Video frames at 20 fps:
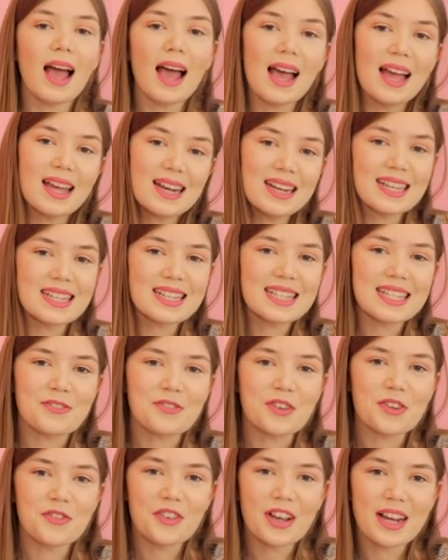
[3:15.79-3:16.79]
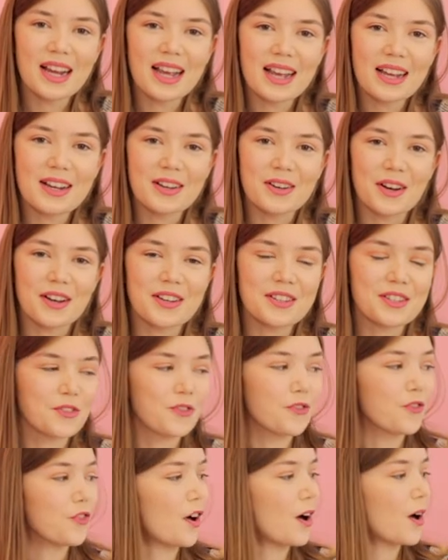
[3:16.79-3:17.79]
And that's everything I got
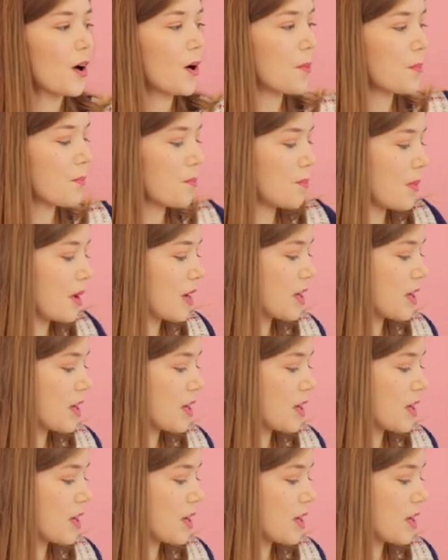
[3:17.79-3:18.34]
from